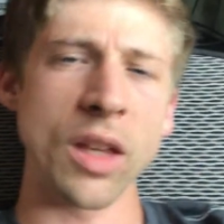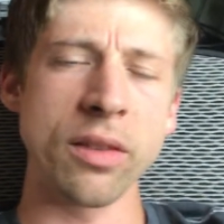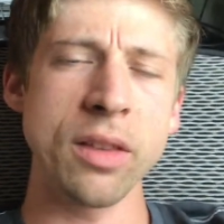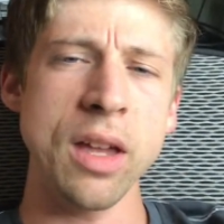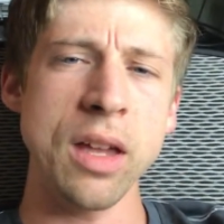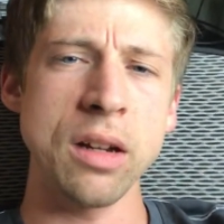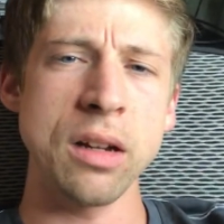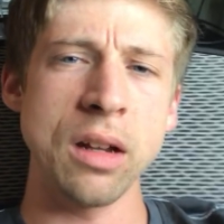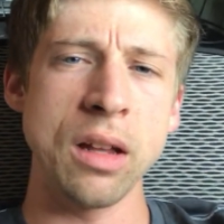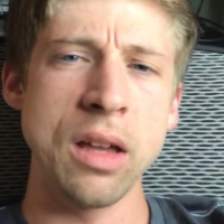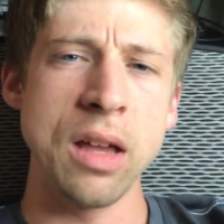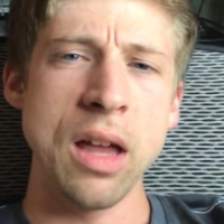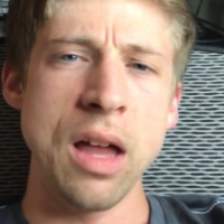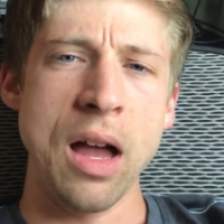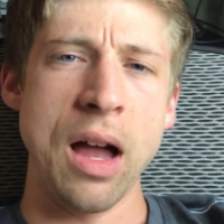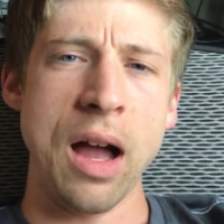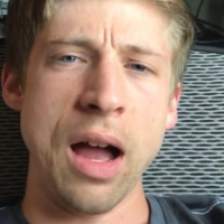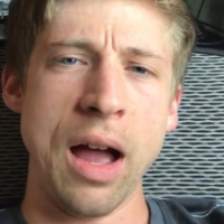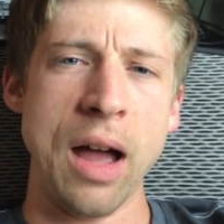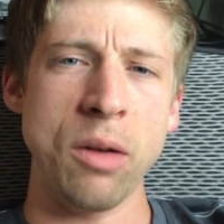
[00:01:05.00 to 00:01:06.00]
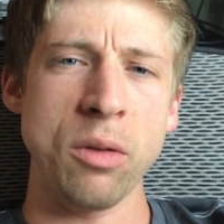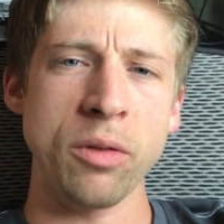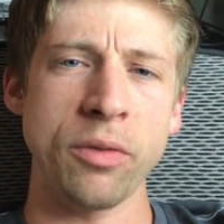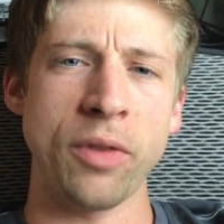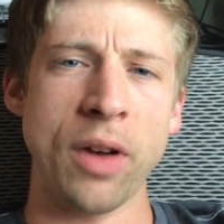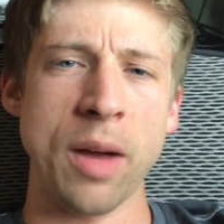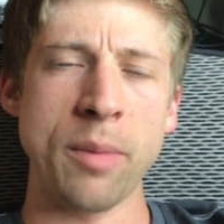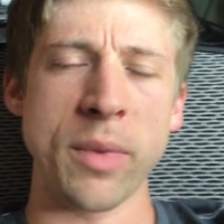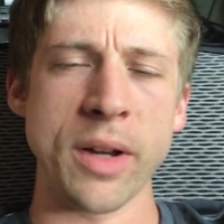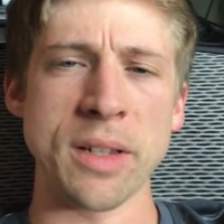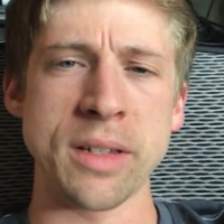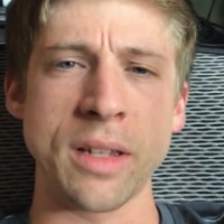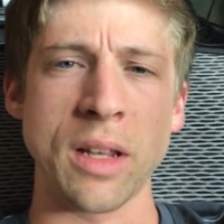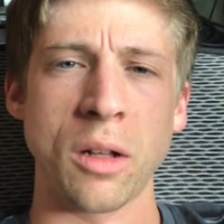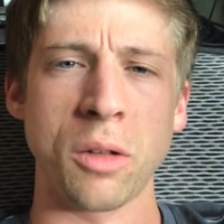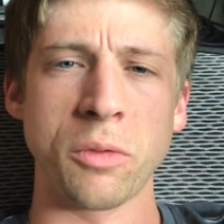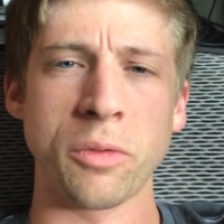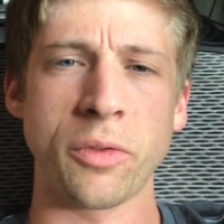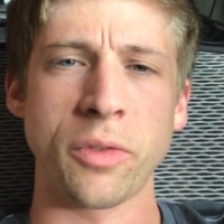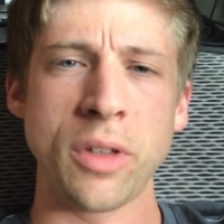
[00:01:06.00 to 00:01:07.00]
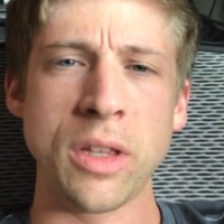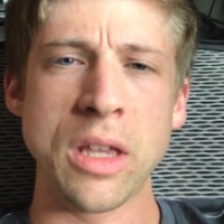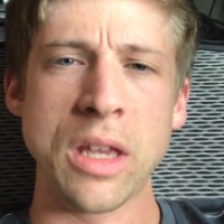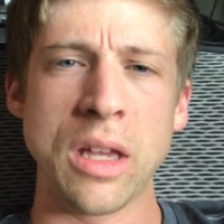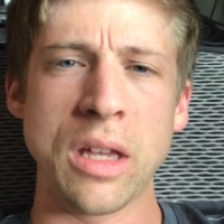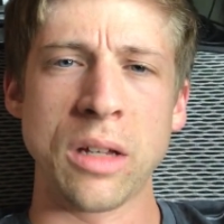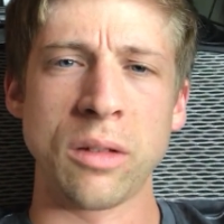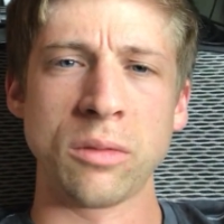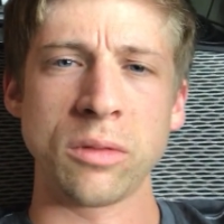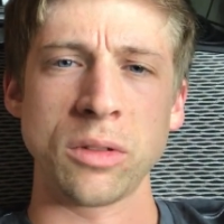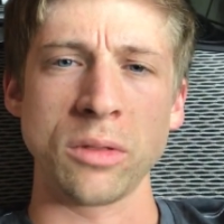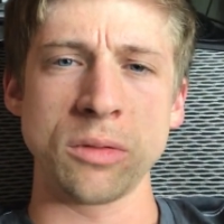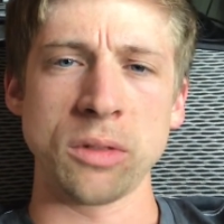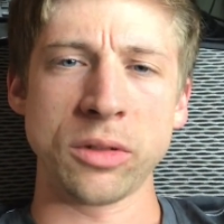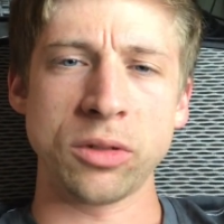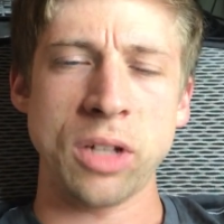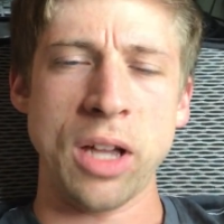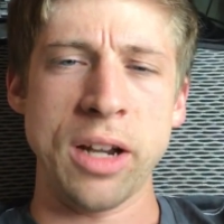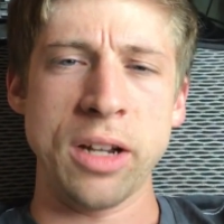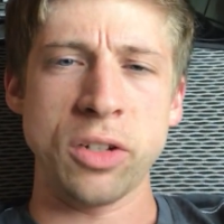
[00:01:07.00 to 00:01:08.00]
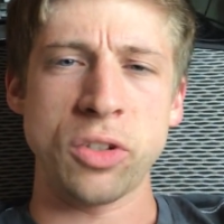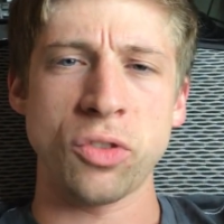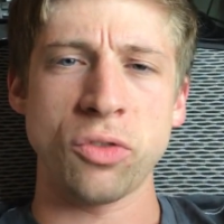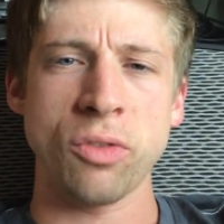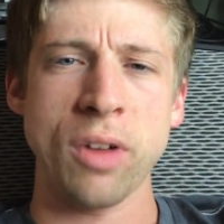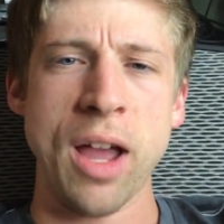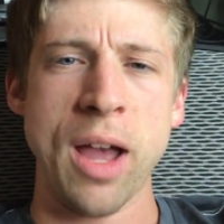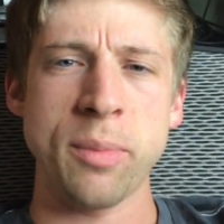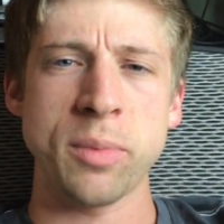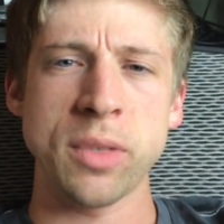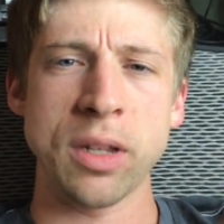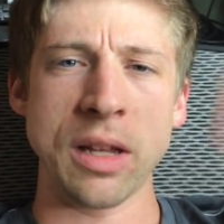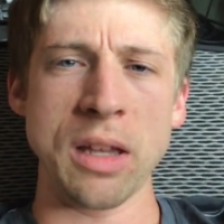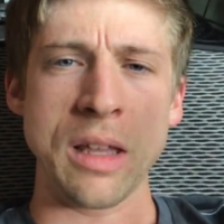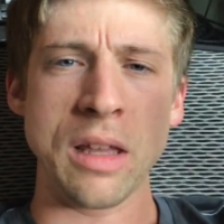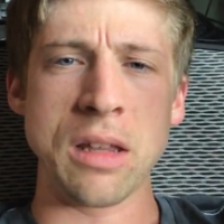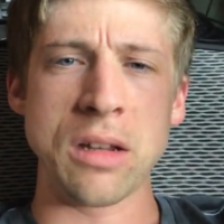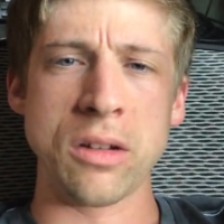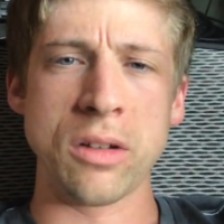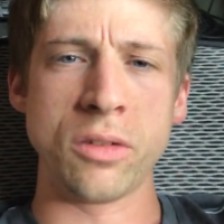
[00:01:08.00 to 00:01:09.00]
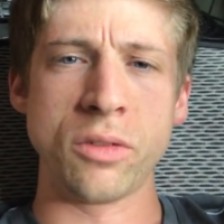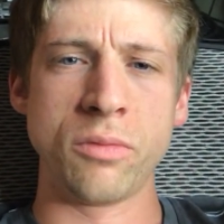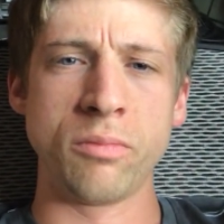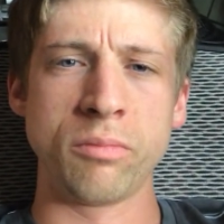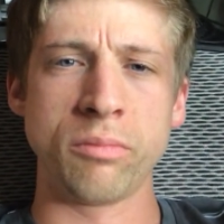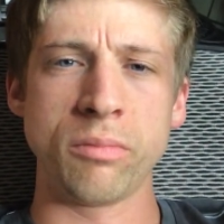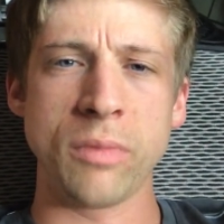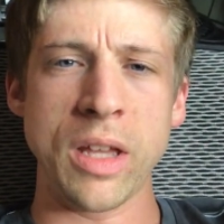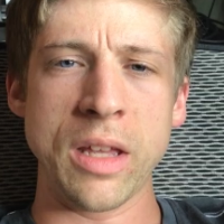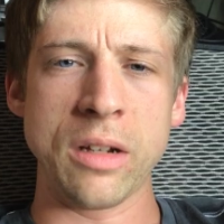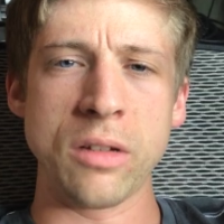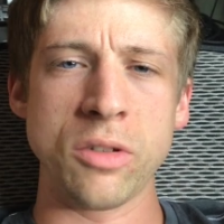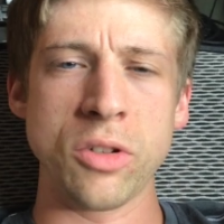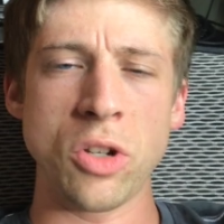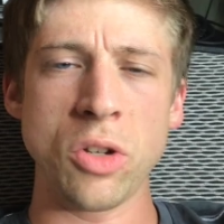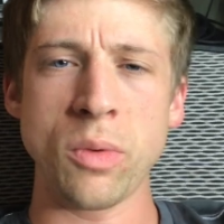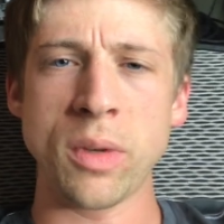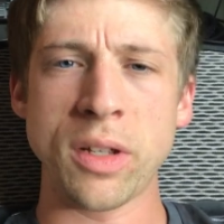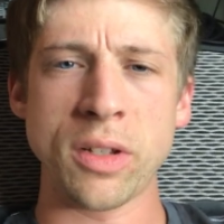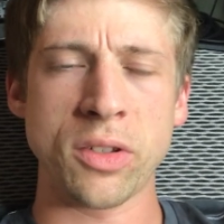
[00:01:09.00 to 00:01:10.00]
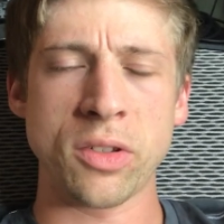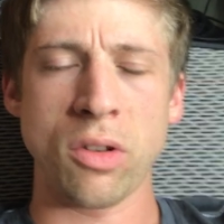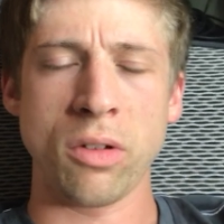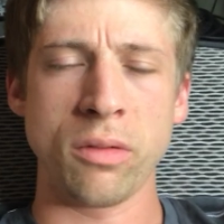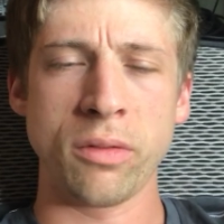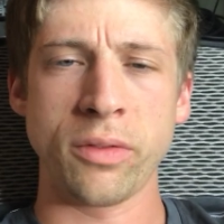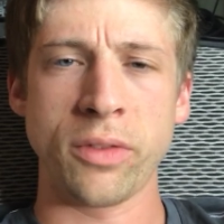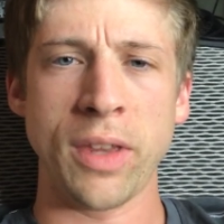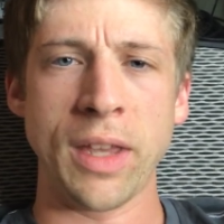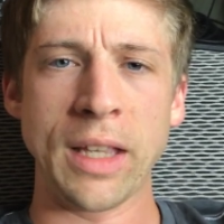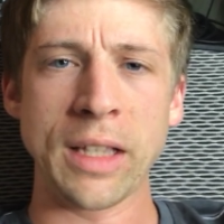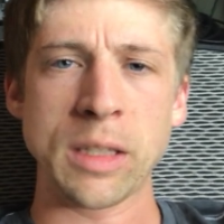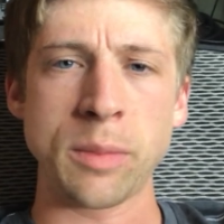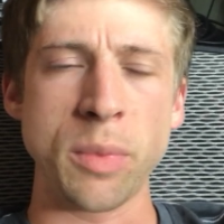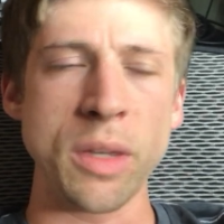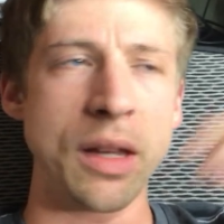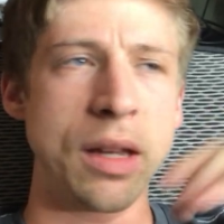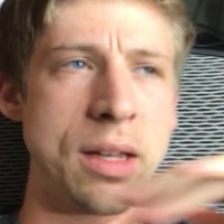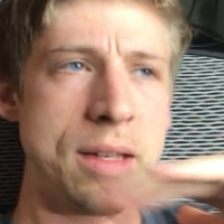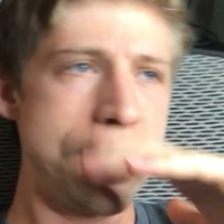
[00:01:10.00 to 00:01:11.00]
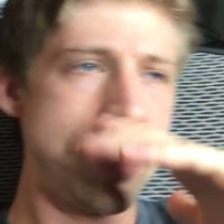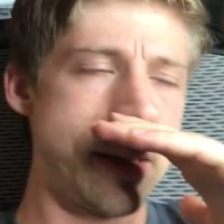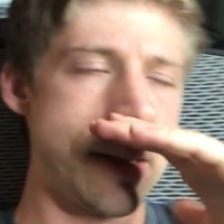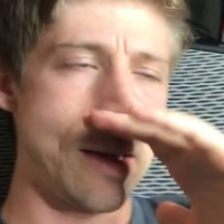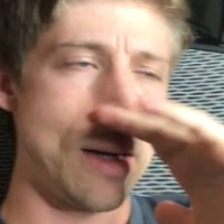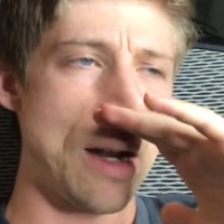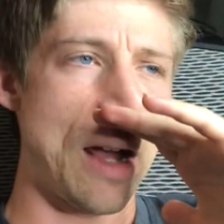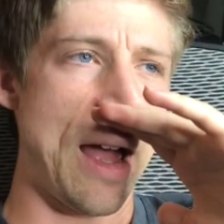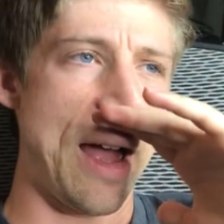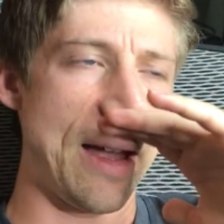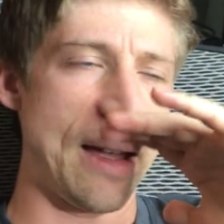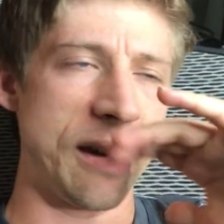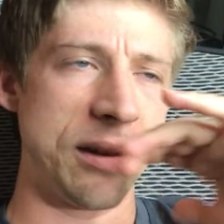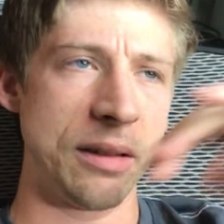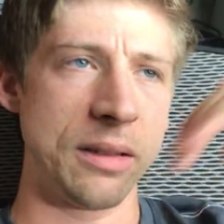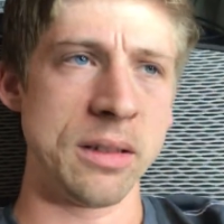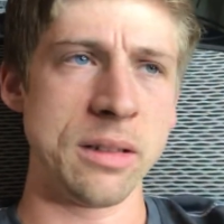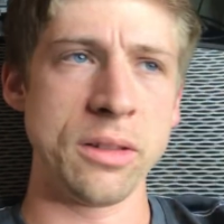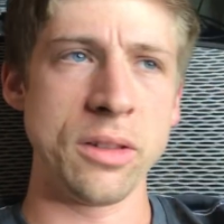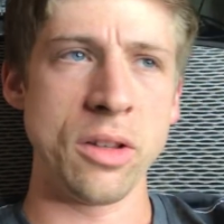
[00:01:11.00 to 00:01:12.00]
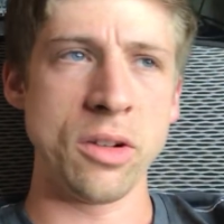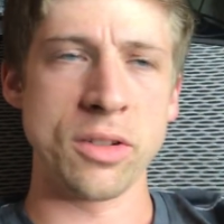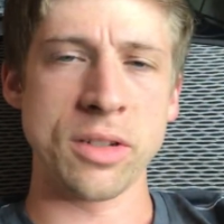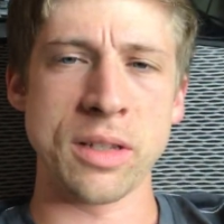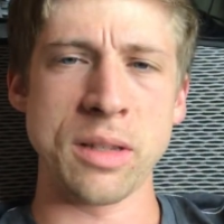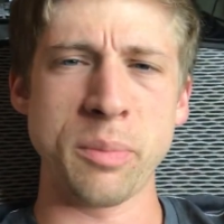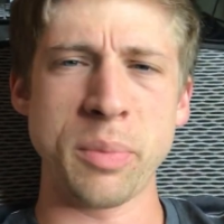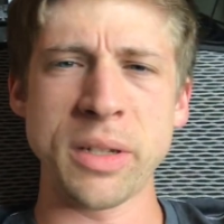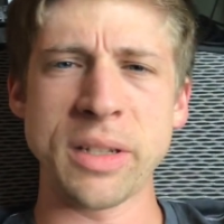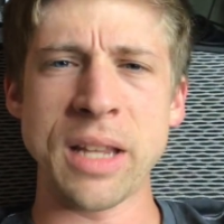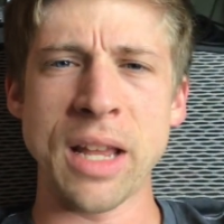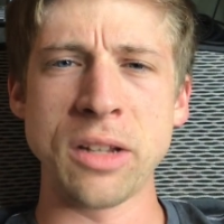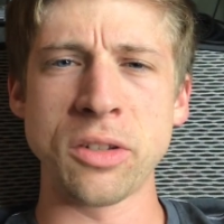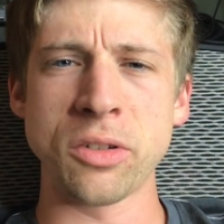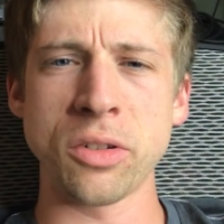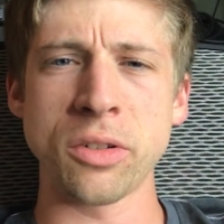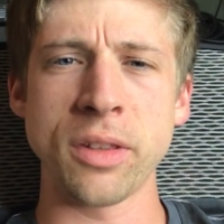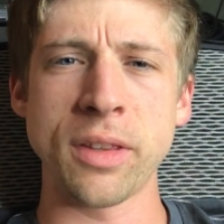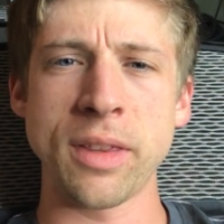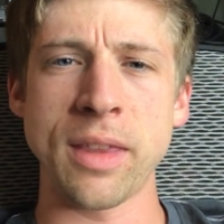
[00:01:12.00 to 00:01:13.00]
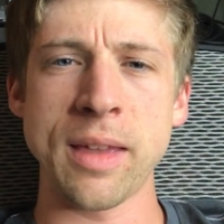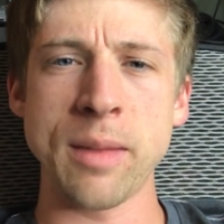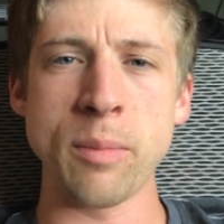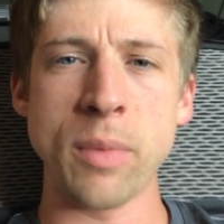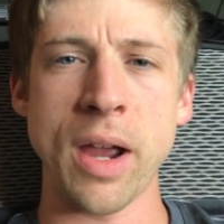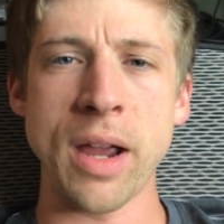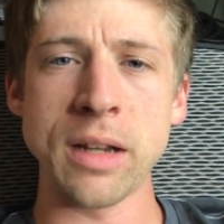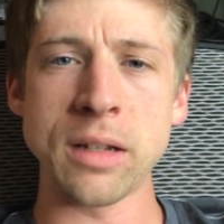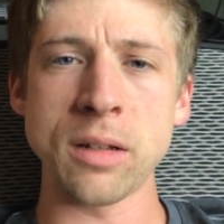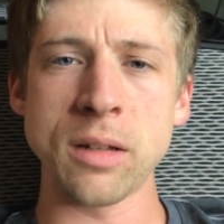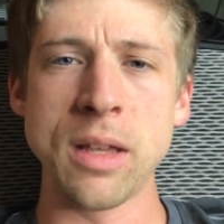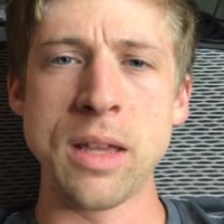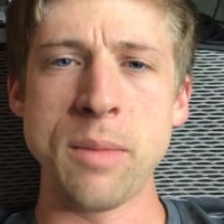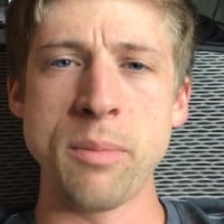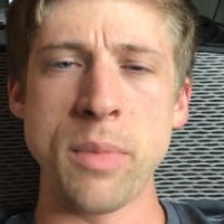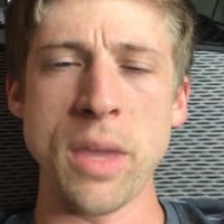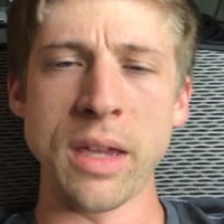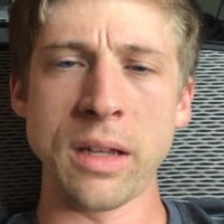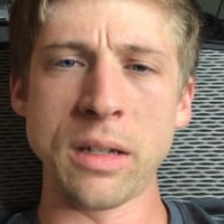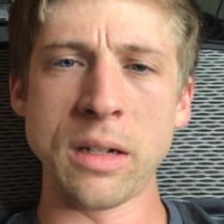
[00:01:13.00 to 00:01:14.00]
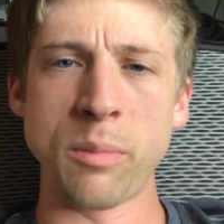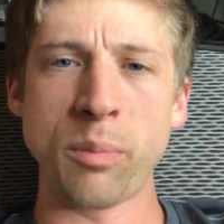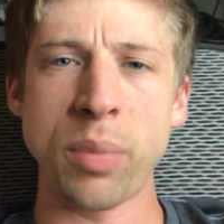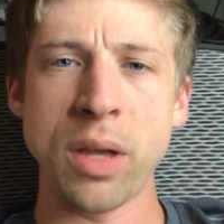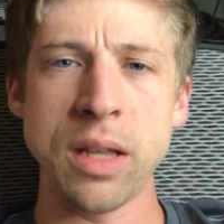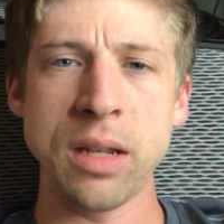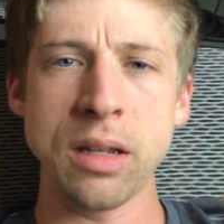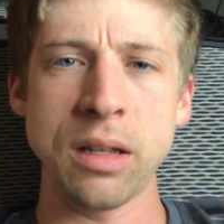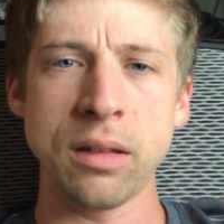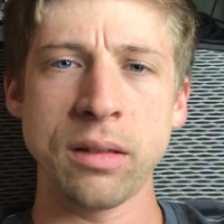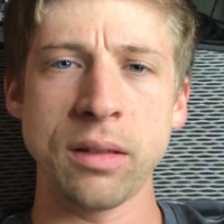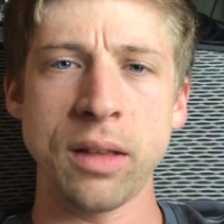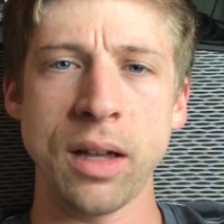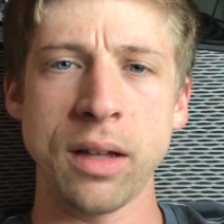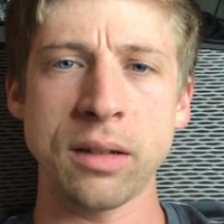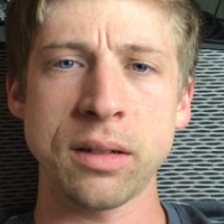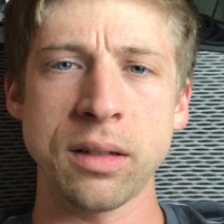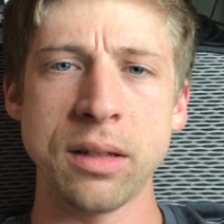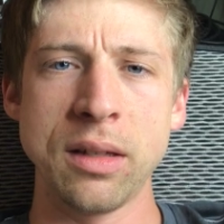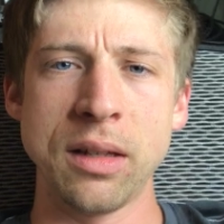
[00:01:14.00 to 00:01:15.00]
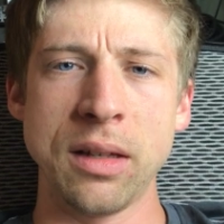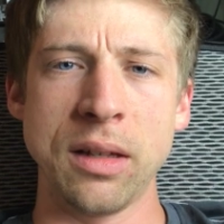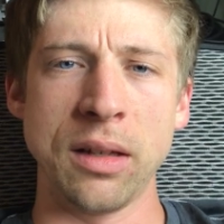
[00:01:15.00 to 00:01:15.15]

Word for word: then I would find myself kind of trapped in in doing certain things because then I there's the potential that they might make an opinion that